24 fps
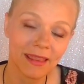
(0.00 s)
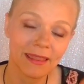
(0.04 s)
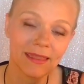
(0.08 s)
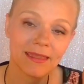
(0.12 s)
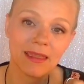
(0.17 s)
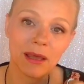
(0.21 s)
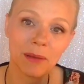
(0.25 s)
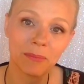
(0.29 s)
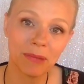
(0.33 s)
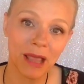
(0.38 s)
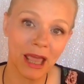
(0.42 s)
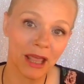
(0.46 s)

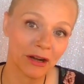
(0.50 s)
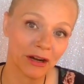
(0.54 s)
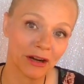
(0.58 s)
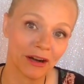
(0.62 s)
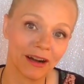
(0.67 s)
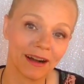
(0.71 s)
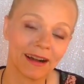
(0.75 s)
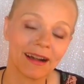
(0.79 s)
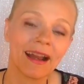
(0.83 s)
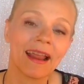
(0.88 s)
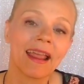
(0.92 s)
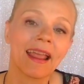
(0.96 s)
the
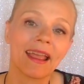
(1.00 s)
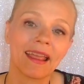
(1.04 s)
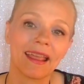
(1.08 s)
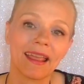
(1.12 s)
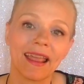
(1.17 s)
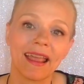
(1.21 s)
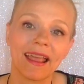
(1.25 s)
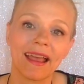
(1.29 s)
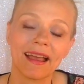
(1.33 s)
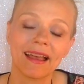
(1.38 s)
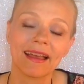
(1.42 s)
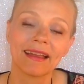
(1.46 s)
better.
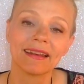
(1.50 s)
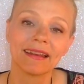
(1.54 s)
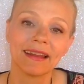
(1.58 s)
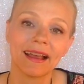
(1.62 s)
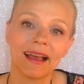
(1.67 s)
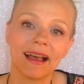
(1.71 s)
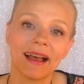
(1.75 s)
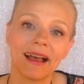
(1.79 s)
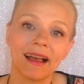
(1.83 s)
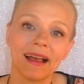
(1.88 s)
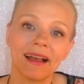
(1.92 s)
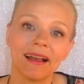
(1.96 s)
And
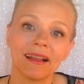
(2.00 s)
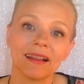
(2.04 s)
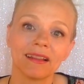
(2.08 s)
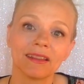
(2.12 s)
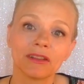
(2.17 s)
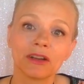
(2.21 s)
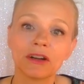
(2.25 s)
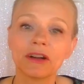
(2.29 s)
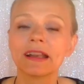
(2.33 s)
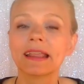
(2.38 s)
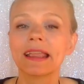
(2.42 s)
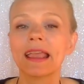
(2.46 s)

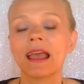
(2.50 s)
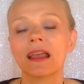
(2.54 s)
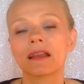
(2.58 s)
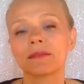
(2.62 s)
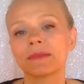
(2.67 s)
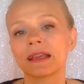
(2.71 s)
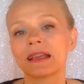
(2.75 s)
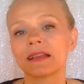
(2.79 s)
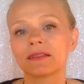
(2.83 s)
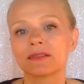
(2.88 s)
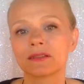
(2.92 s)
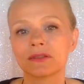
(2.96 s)
learning how to
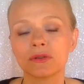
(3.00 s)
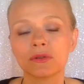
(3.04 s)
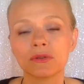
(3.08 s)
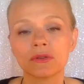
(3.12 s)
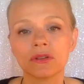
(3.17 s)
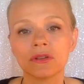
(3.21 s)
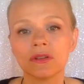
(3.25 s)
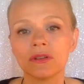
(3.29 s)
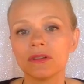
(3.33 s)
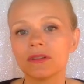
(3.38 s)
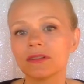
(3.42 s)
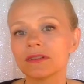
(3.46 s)
make
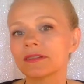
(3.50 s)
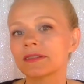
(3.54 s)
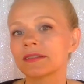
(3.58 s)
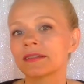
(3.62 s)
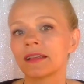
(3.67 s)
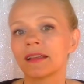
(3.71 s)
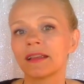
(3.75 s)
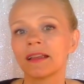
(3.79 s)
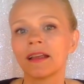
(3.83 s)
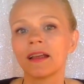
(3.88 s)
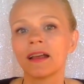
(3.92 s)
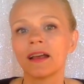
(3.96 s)
zoodles,
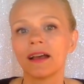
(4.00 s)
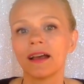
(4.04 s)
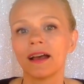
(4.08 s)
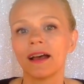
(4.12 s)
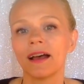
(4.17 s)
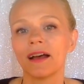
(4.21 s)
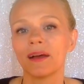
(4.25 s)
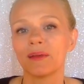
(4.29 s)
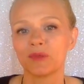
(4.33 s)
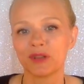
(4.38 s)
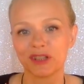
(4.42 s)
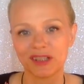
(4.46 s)

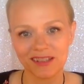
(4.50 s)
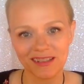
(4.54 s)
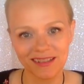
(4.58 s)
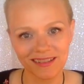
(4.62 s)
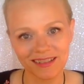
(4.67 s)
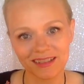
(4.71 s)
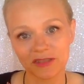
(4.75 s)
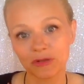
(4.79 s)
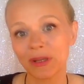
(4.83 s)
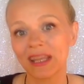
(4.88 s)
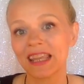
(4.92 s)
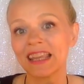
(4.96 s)
which
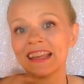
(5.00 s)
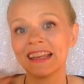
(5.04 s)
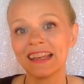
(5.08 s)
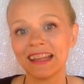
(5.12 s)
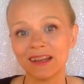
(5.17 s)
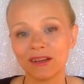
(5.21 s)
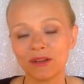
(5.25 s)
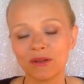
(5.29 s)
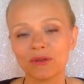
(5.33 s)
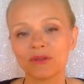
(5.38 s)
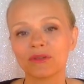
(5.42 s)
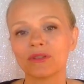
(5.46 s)
is
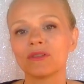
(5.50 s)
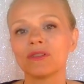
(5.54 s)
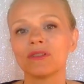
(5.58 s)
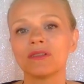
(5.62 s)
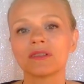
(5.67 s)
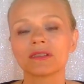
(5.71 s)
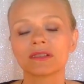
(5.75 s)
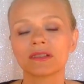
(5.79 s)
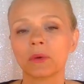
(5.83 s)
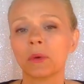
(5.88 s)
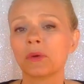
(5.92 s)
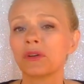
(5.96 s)
zucchini
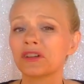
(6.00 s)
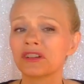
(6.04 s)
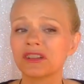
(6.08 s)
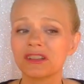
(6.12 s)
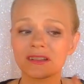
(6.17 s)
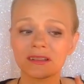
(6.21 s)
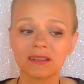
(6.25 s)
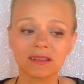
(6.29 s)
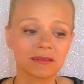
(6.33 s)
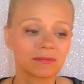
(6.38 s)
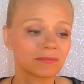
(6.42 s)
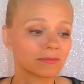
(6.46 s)
noodles, or
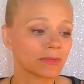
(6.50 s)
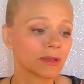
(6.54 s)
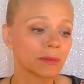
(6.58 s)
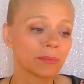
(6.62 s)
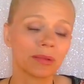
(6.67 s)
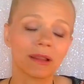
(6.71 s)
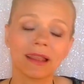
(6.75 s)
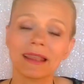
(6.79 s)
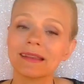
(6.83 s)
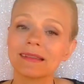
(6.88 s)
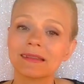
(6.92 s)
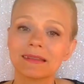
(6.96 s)
just
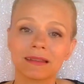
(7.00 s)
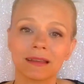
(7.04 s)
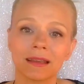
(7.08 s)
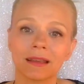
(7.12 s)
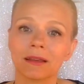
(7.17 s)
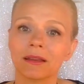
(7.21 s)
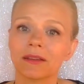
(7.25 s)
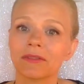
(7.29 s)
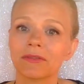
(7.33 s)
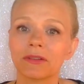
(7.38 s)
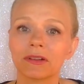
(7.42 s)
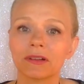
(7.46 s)
replacing
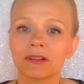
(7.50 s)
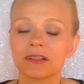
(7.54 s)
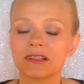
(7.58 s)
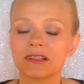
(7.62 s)
it if you